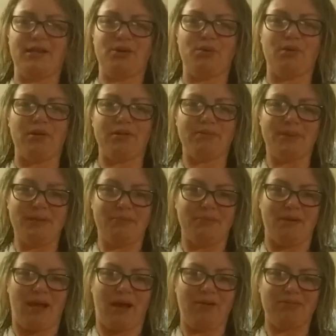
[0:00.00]
know all the
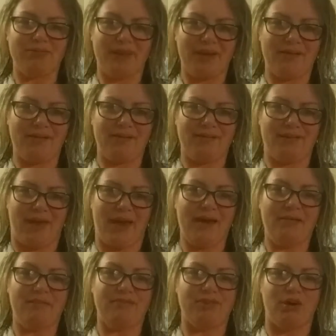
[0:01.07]
people out there that
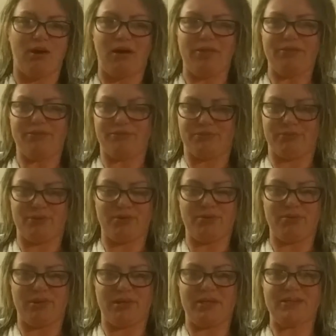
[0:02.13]
have gone
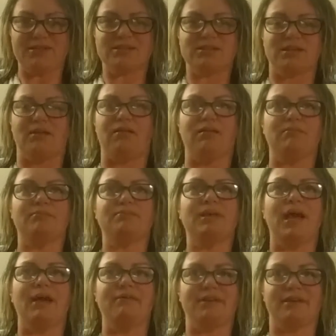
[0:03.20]
through this
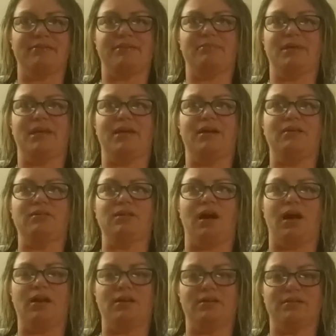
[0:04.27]
have given me a
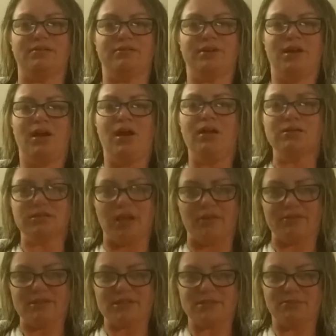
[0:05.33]
lot of
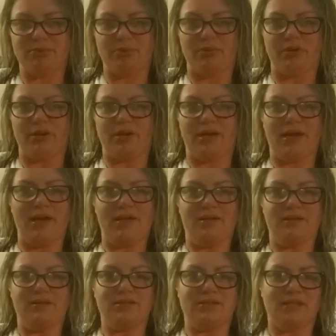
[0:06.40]
love and support,
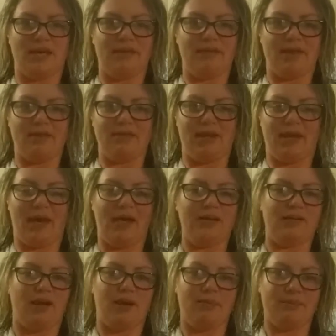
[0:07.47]
and said that they had
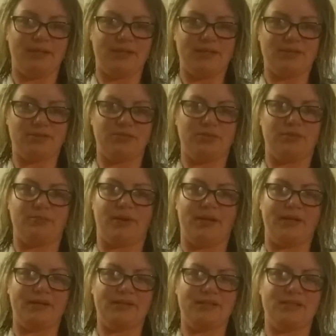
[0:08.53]
a lot of bleeds through their
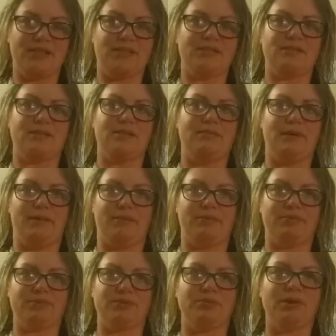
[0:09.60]
pregnancies and the baby
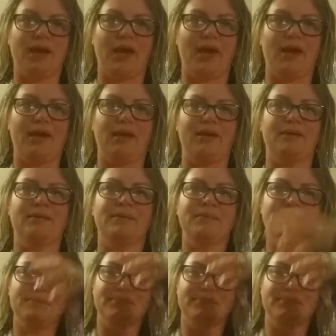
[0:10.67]
was okay.